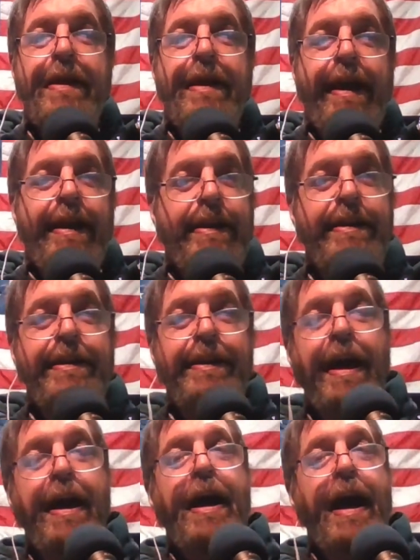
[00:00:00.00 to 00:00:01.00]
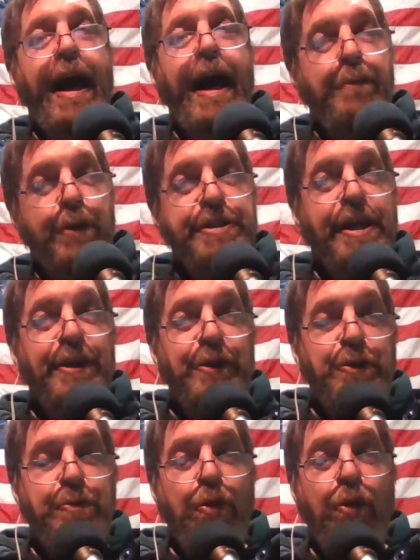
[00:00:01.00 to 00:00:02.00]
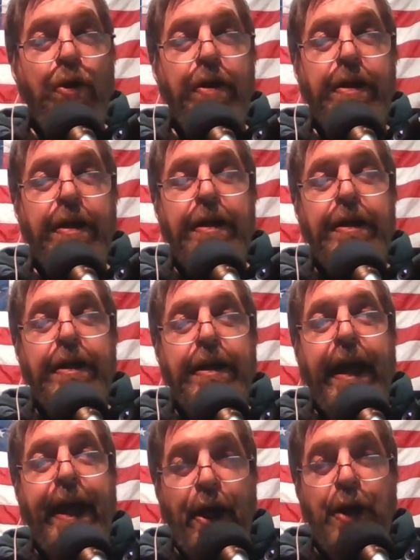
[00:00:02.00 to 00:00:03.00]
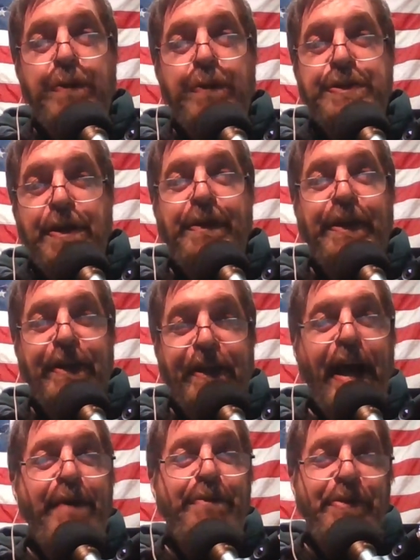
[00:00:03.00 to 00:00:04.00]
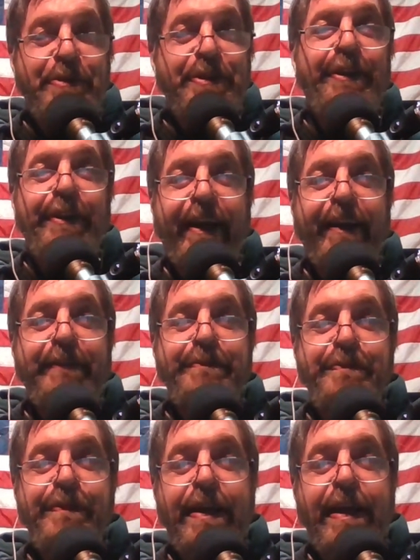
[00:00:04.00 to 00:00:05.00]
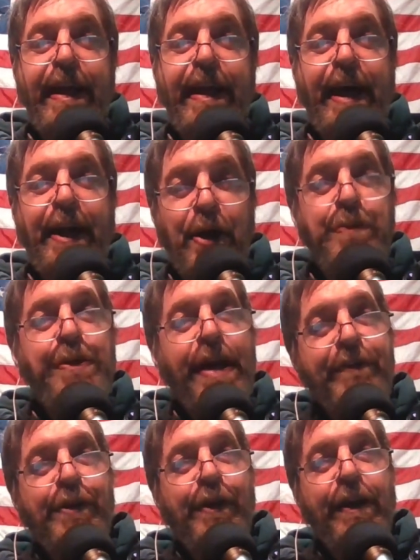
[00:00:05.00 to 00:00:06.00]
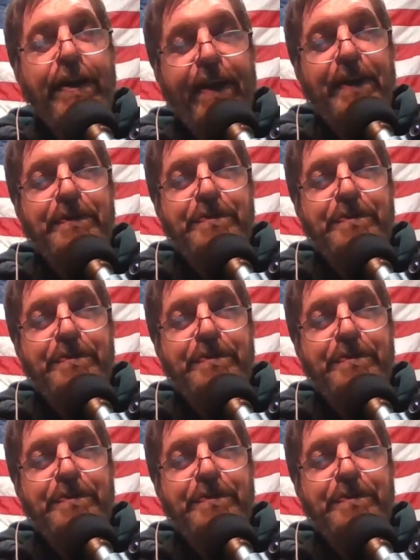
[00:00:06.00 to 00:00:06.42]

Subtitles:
And again, I appreciate your support, and I hope something good happens to you today. And I hope you have a great day.